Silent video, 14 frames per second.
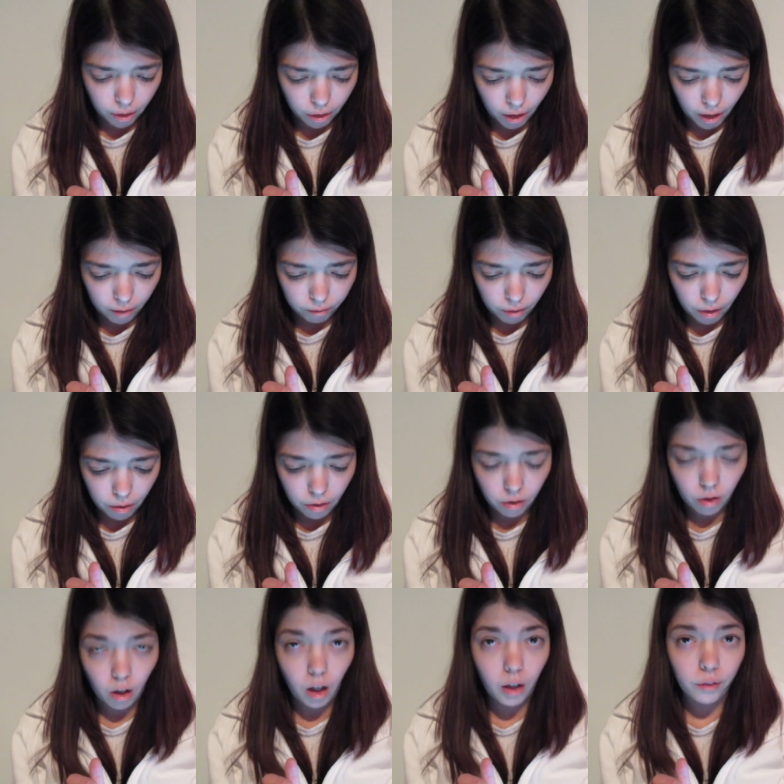shame
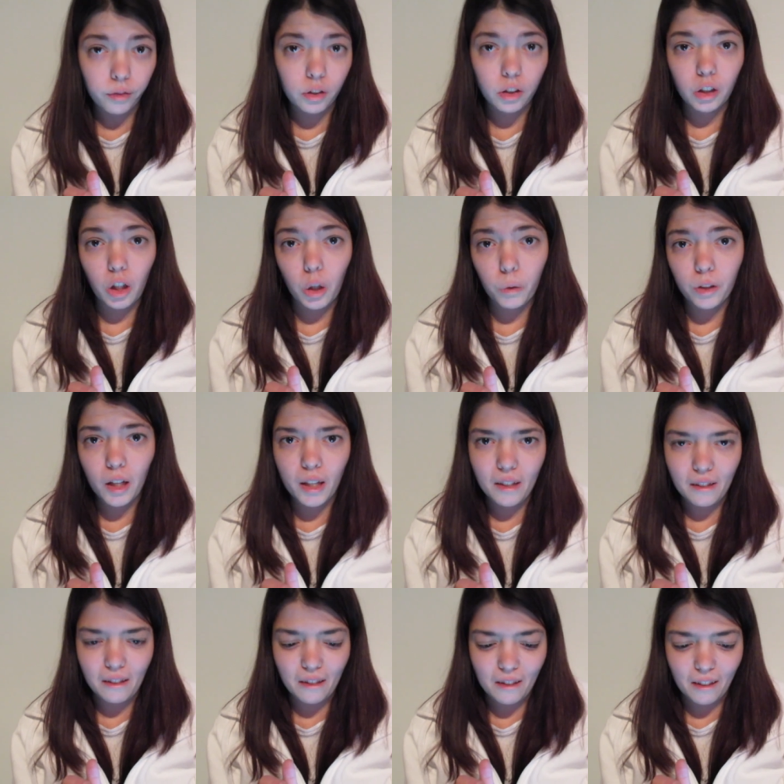years off her own
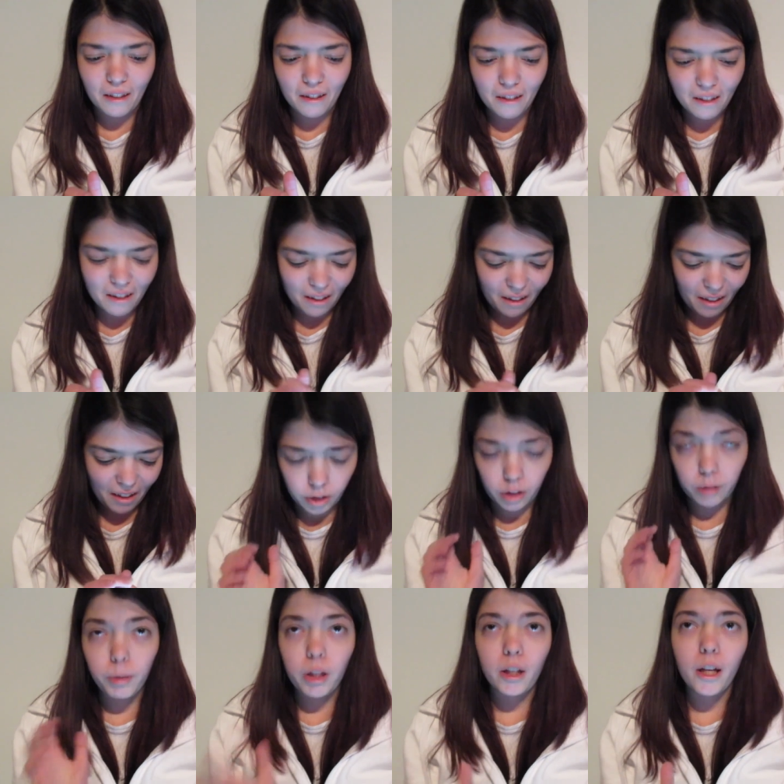existence. So
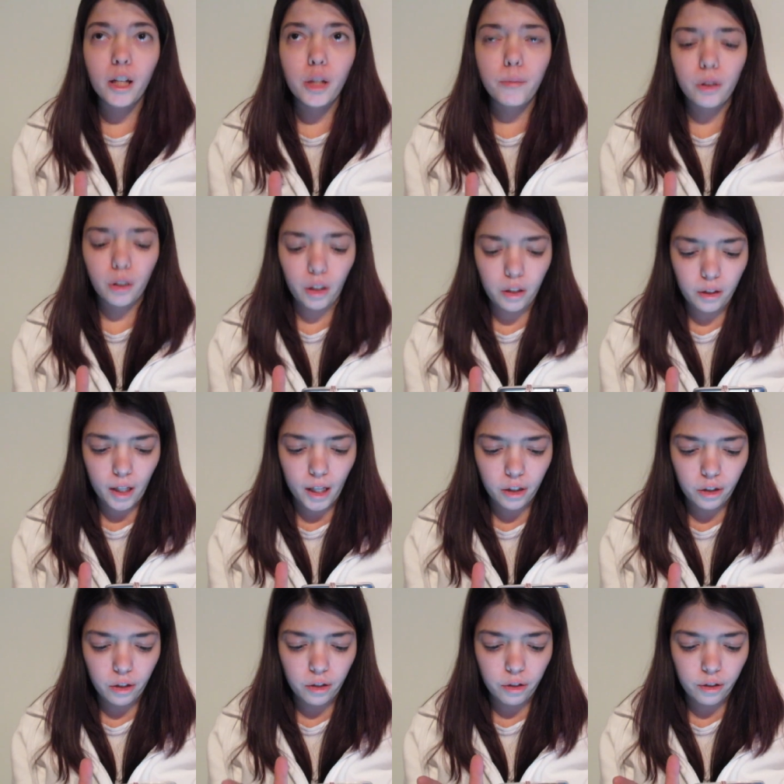my next book is
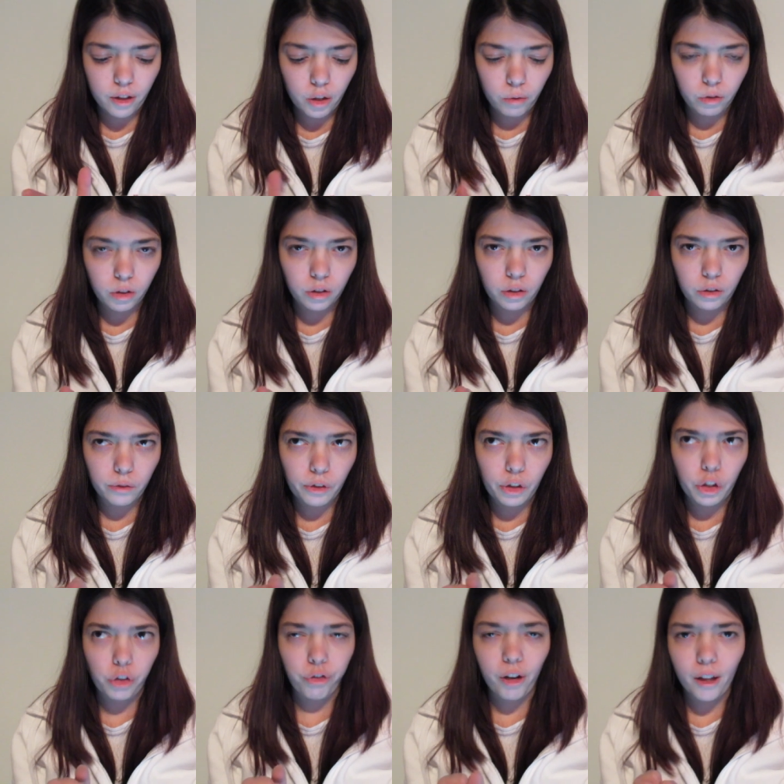actually a sequel to
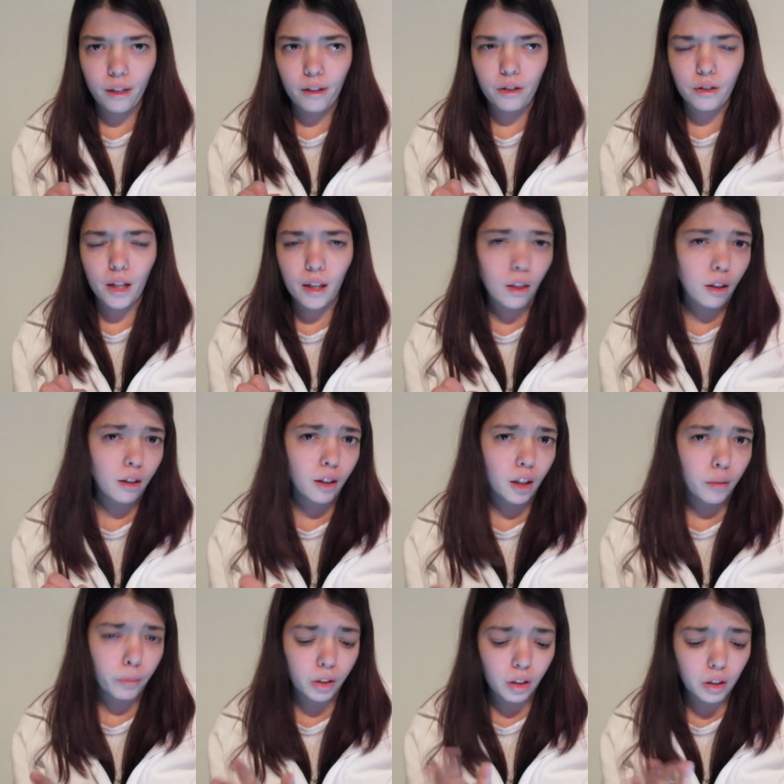Strike the Zither, I
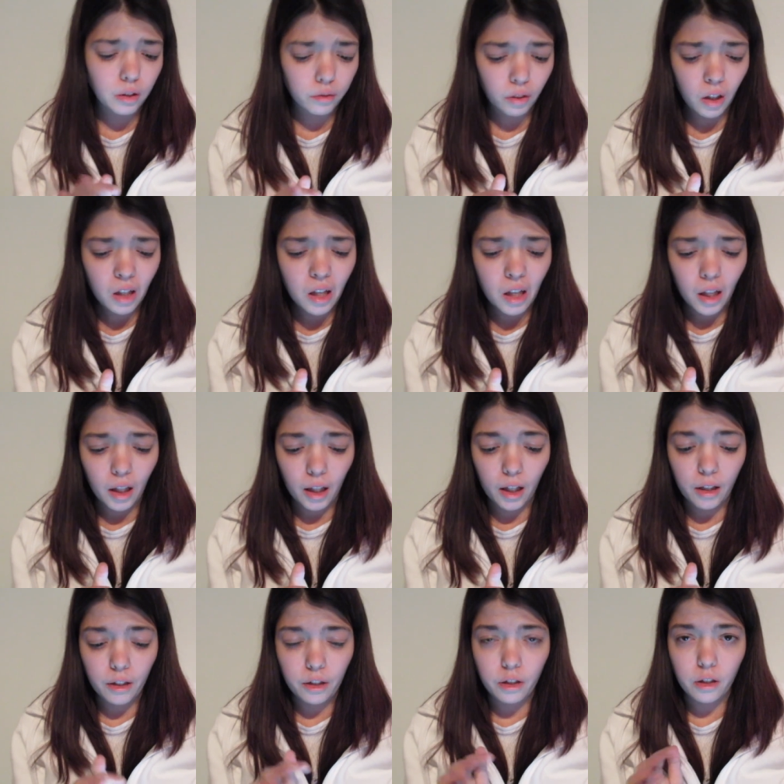believe.
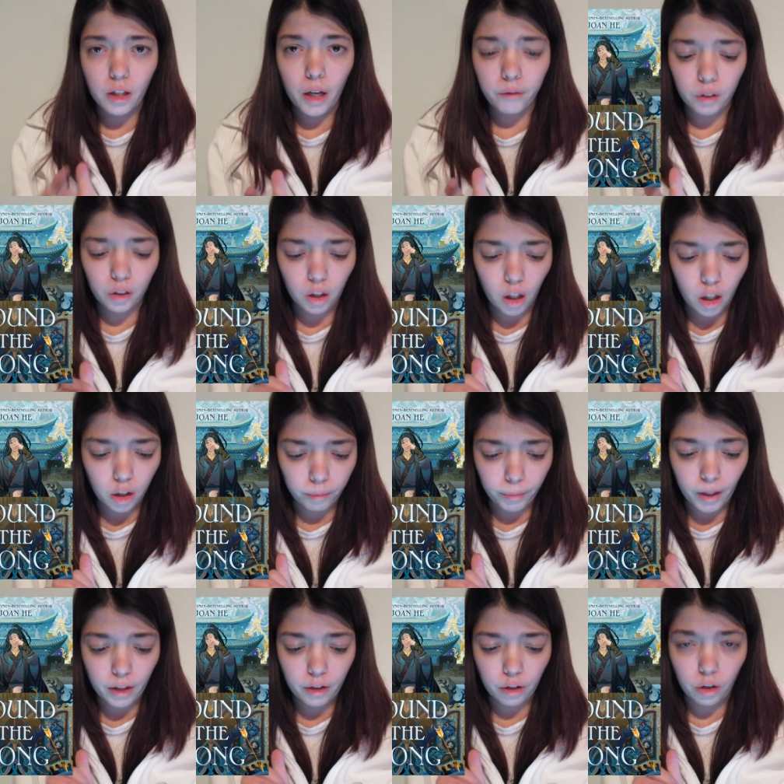and It is Gong*
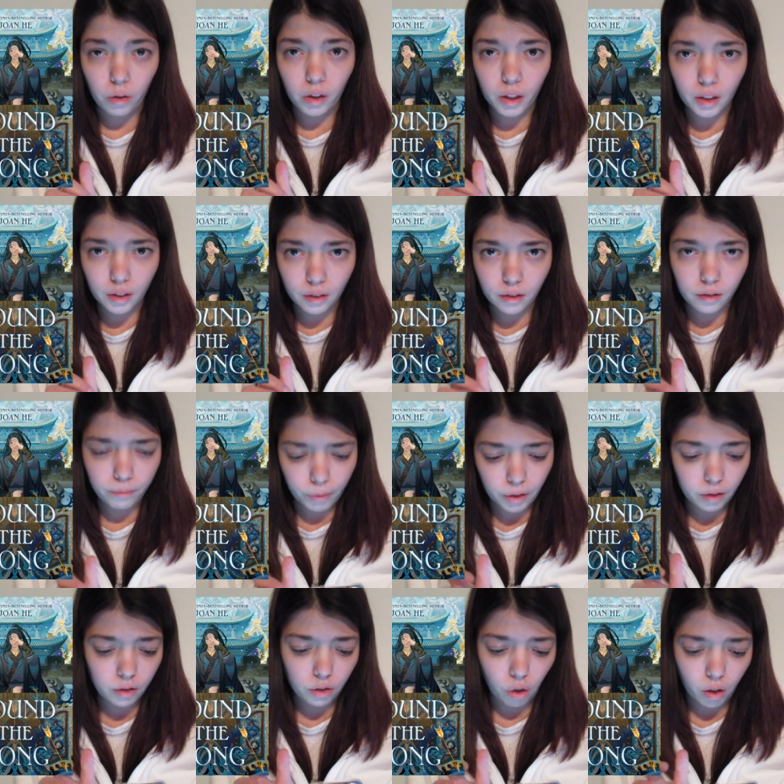by Joan by
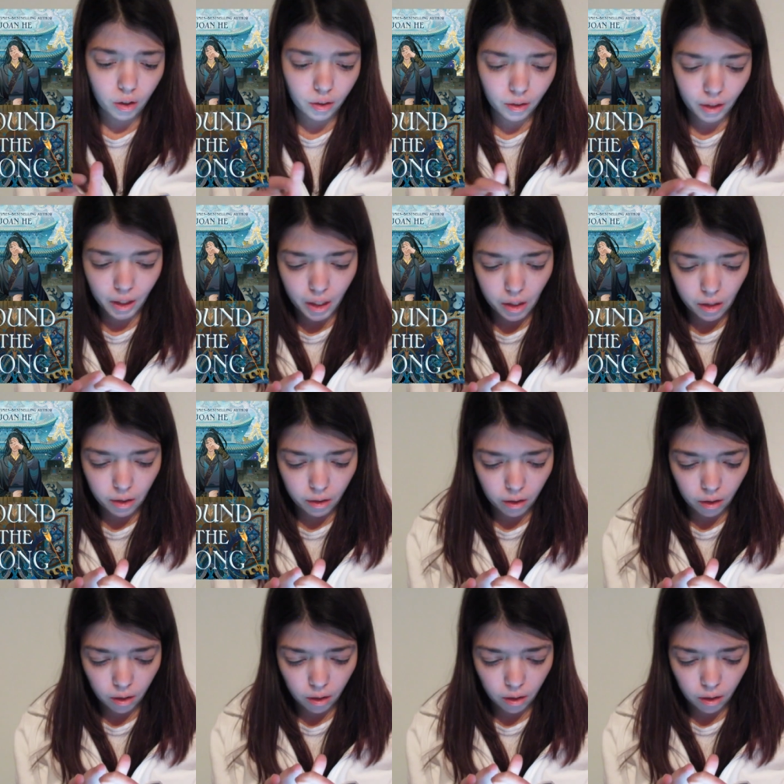Joan He.